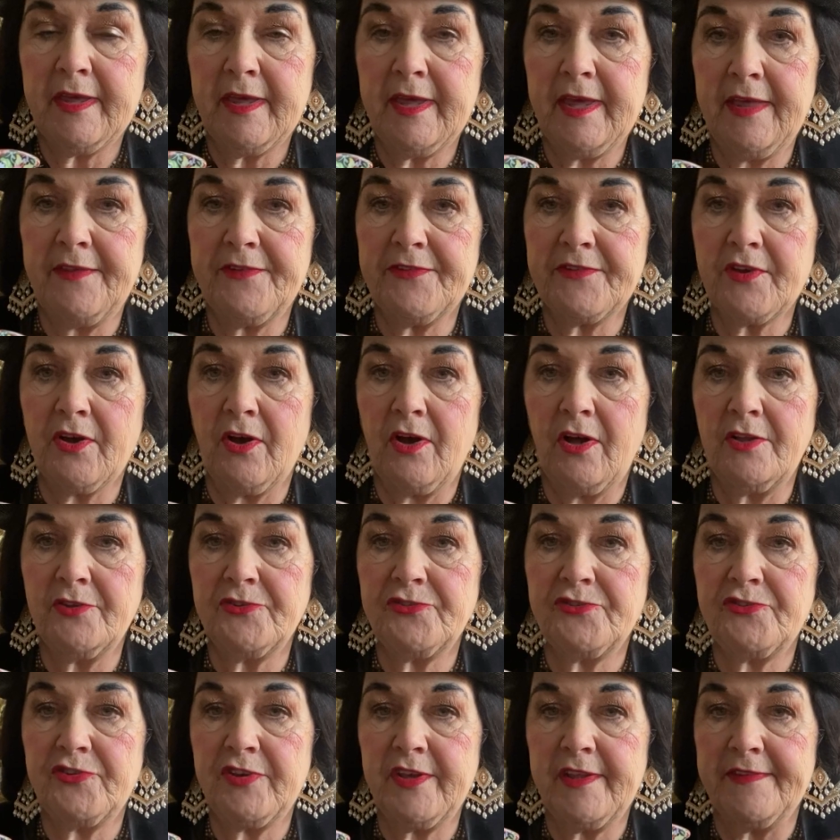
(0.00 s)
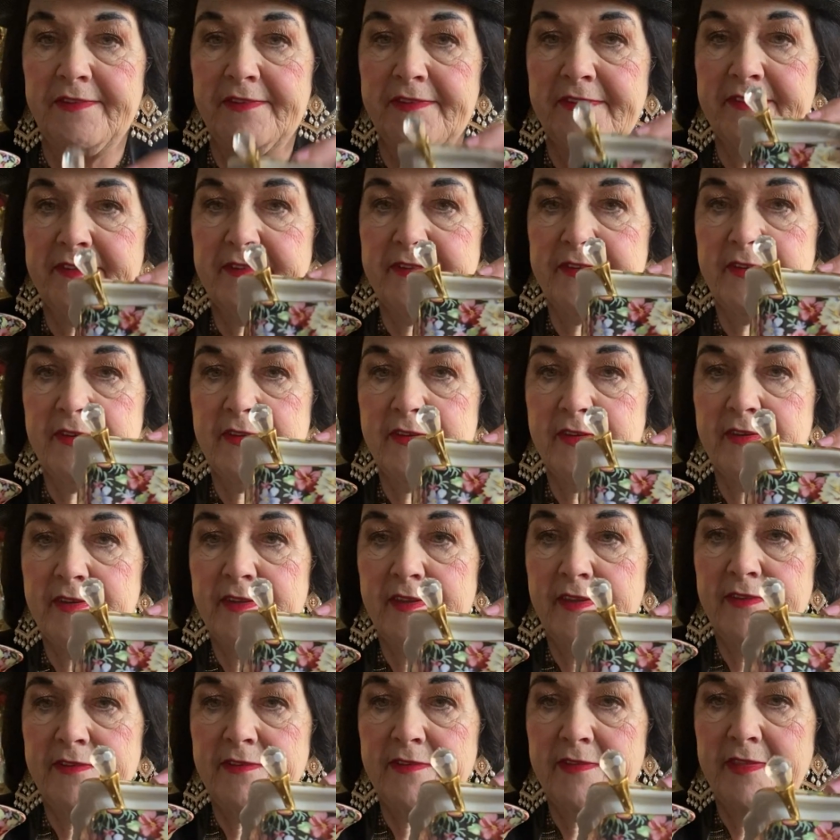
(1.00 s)
it's called chintz.
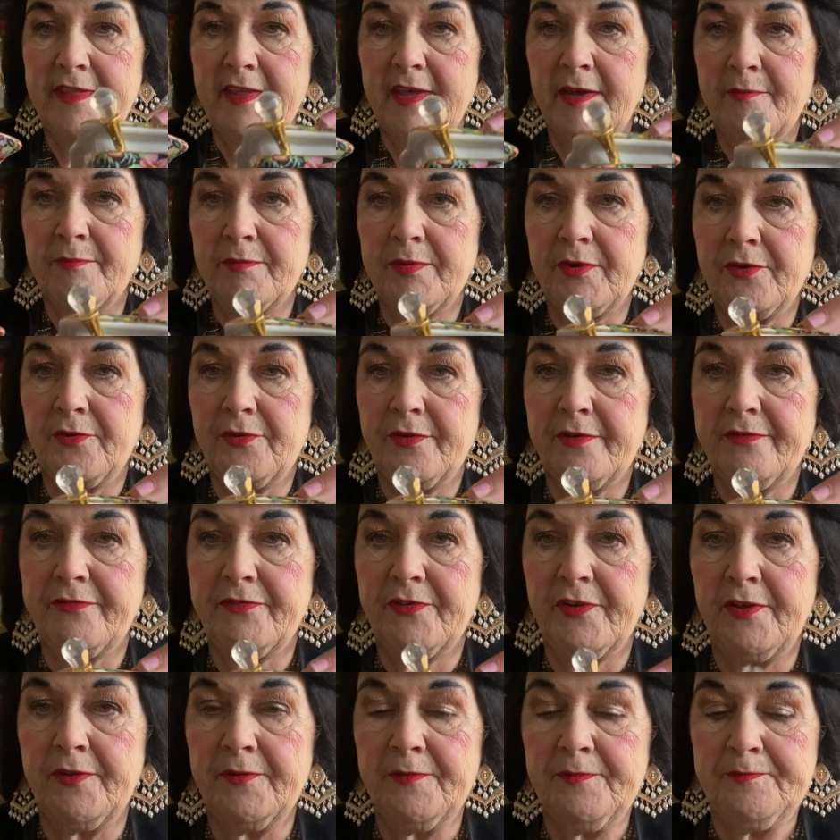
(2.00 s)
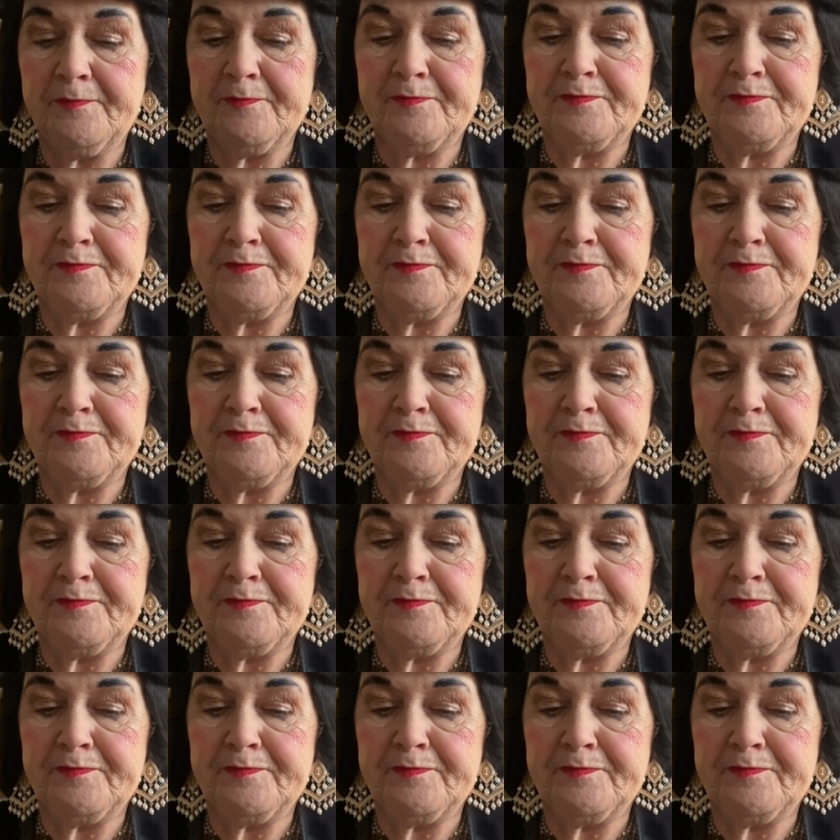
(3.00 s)
Isn't that beautiful?